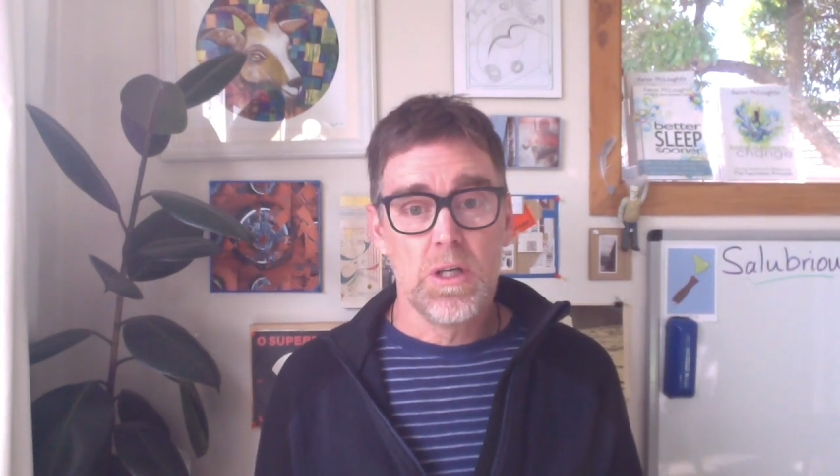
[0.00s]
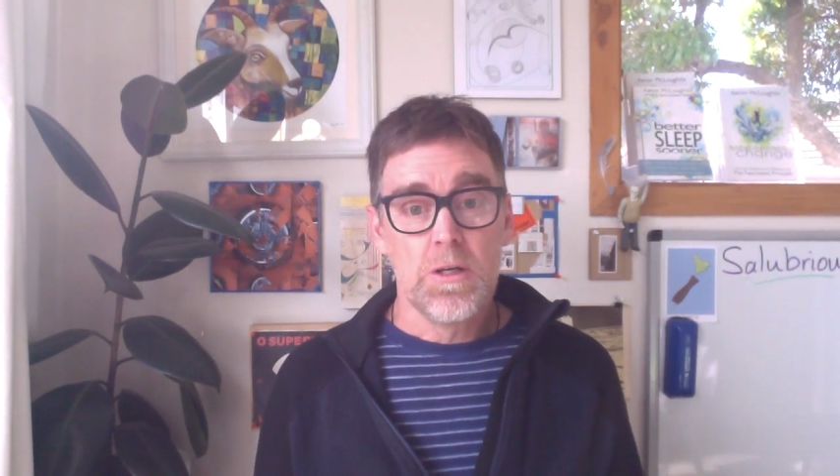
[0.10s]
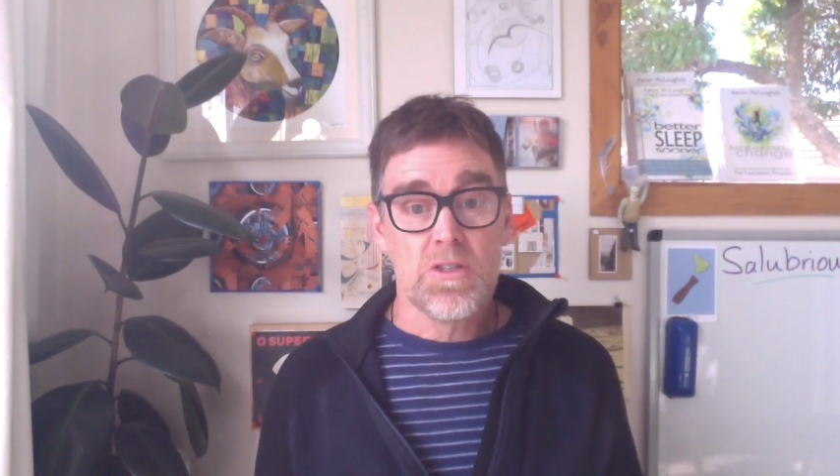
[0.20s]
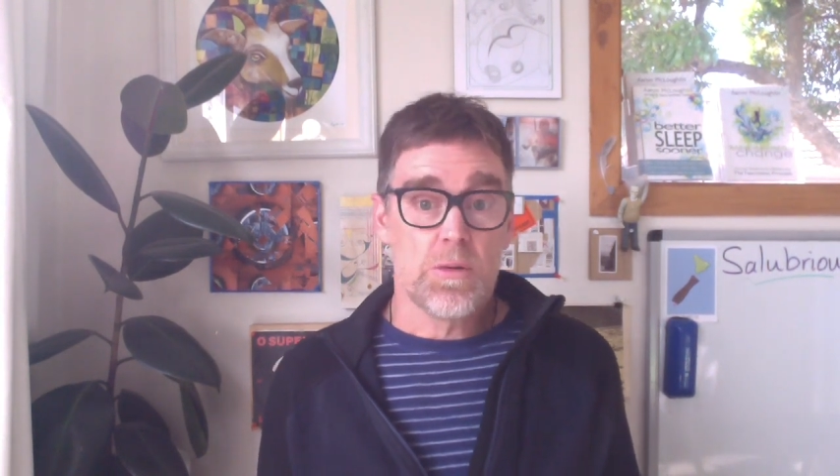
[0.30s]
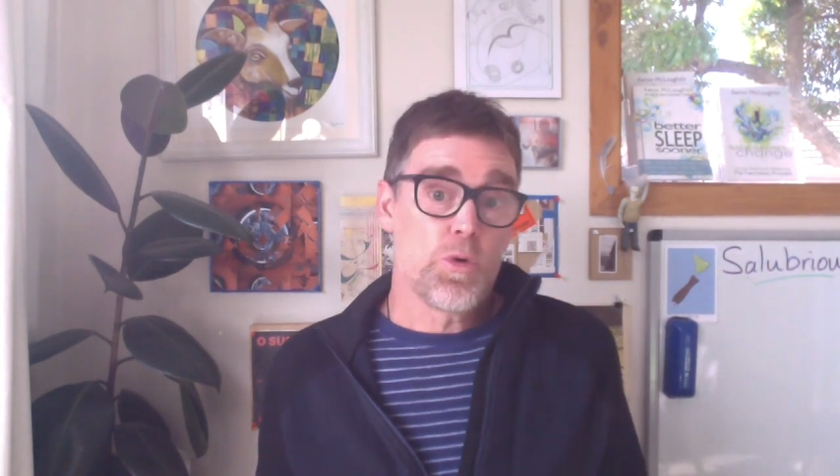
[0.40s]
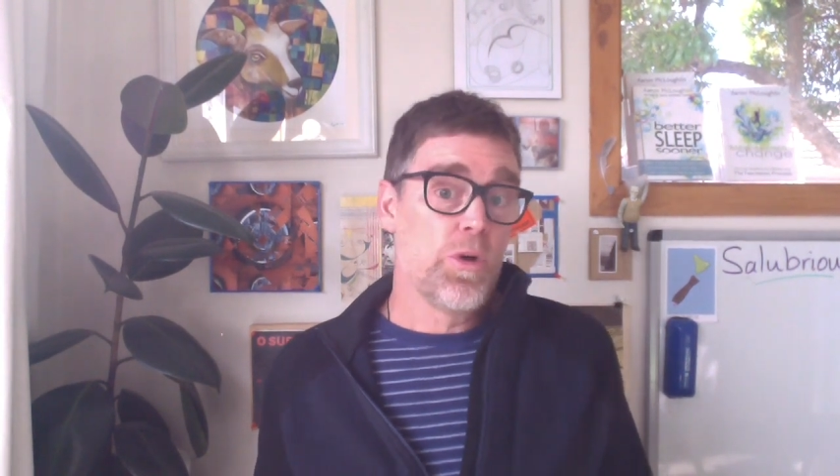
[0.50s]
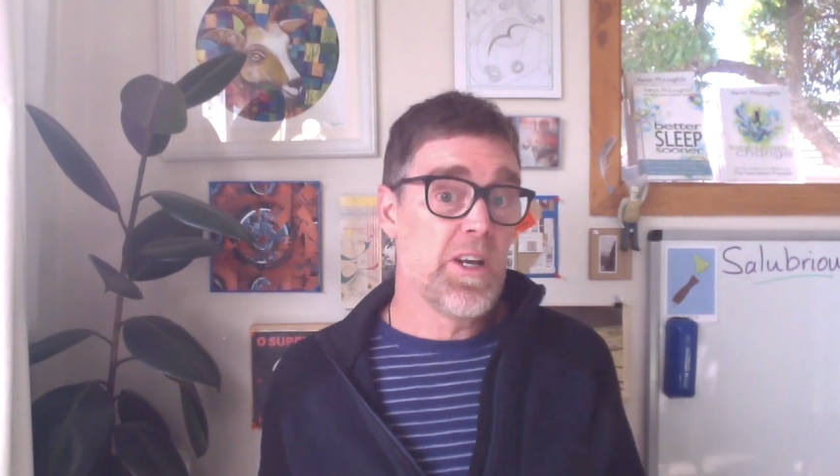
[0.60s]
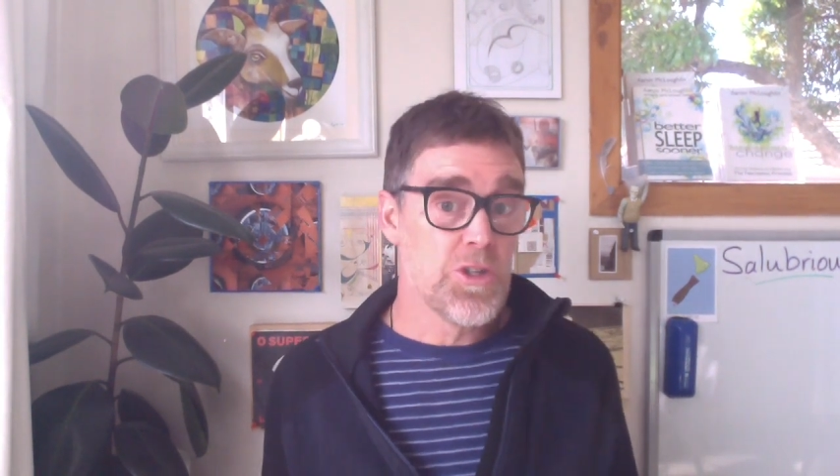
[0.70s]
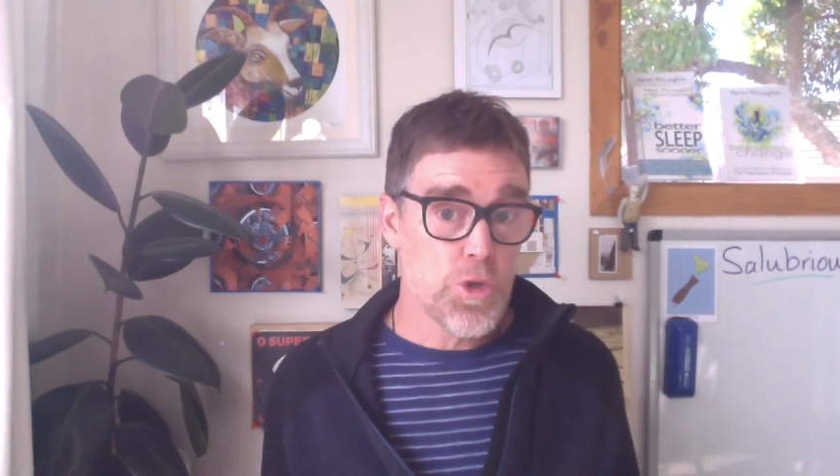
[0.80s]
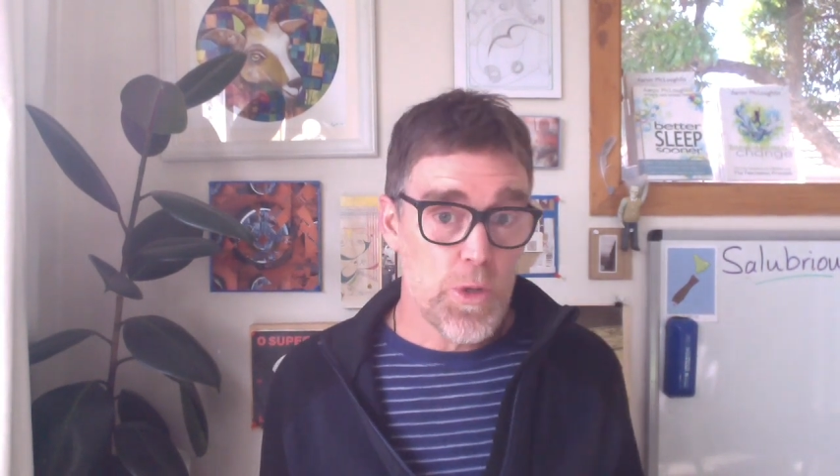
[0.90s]
Some call it
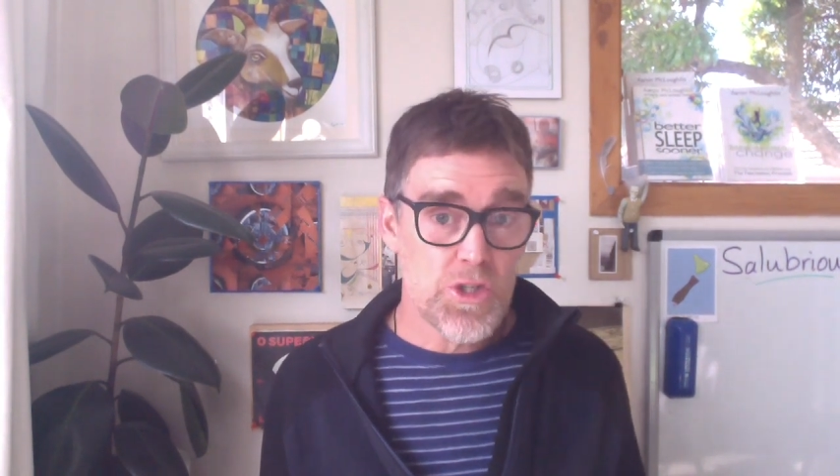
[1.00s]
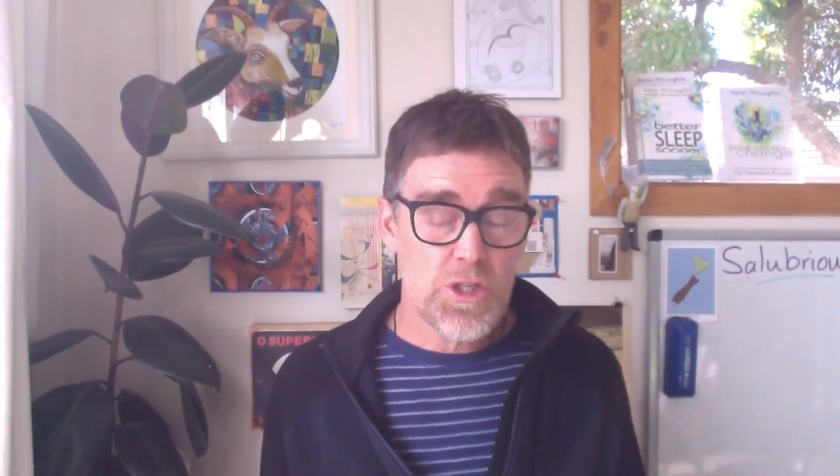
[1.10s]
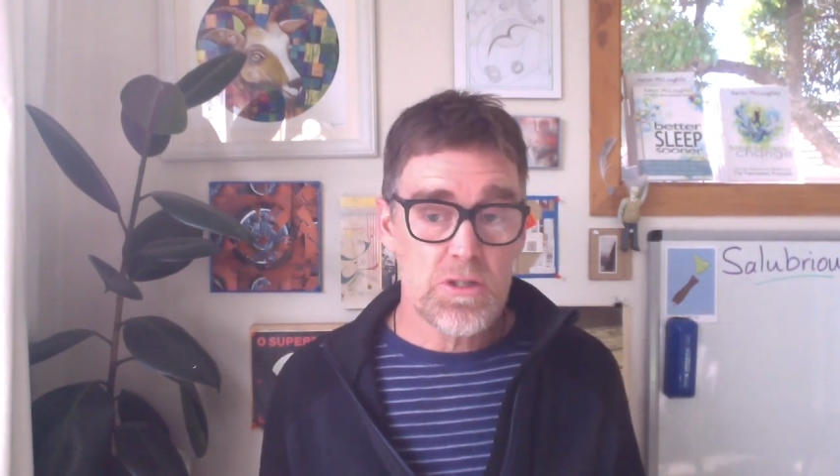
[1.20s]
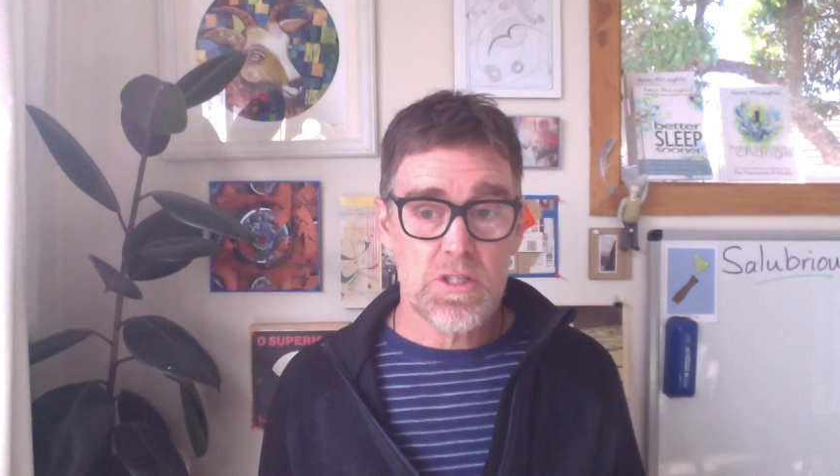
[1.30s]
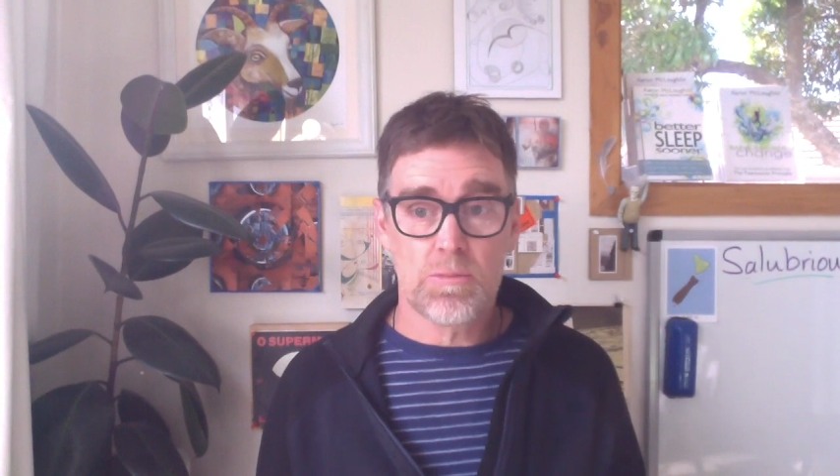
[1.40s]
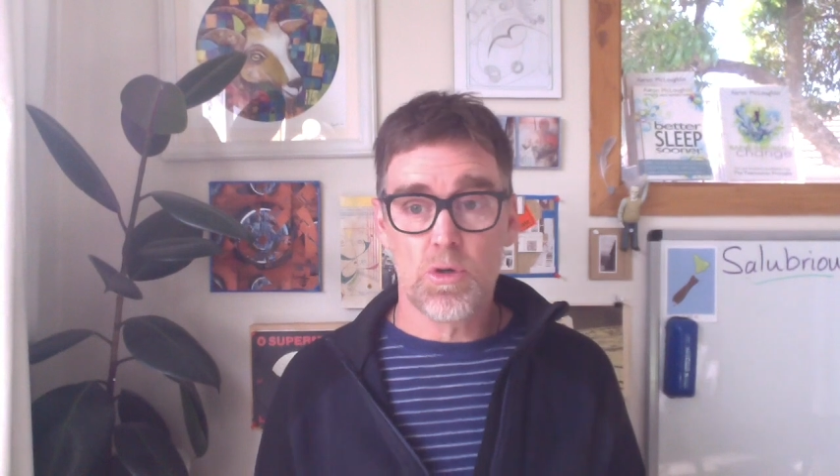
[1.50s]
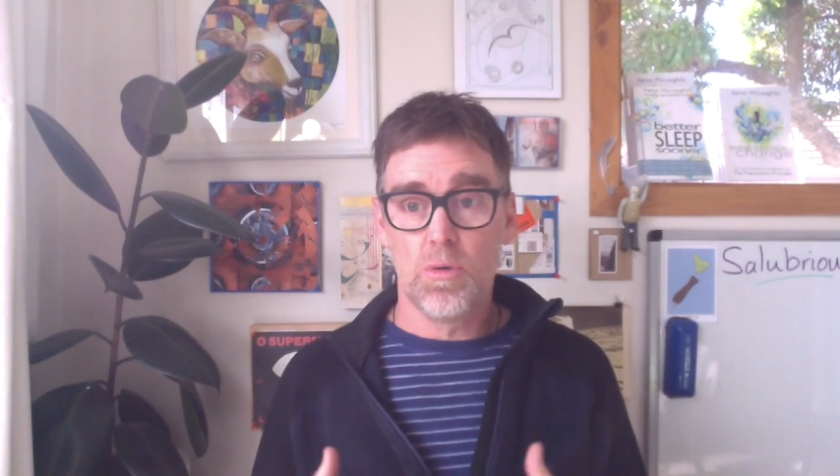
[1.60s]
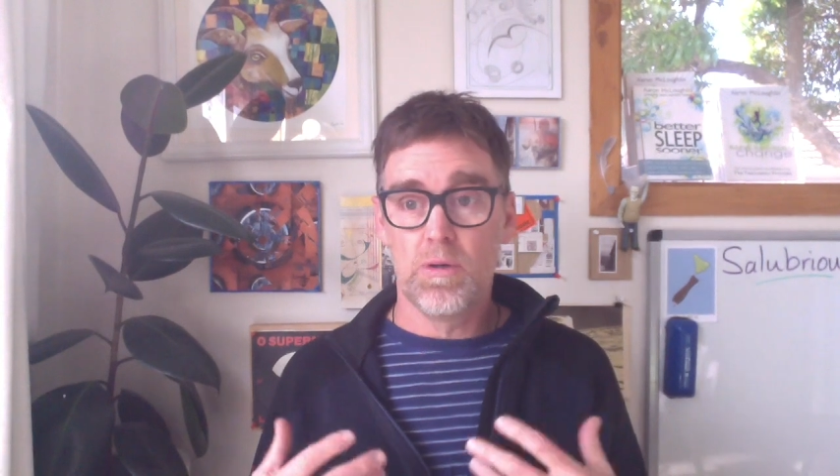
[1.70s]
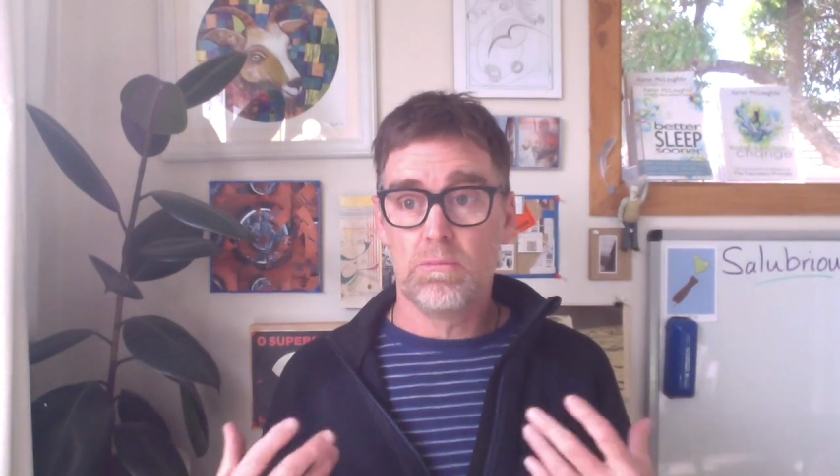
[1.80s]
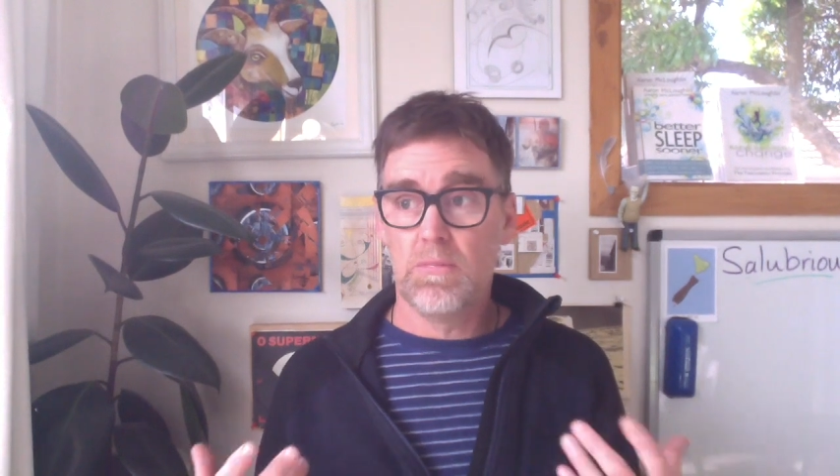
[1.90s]
intuition, some call it,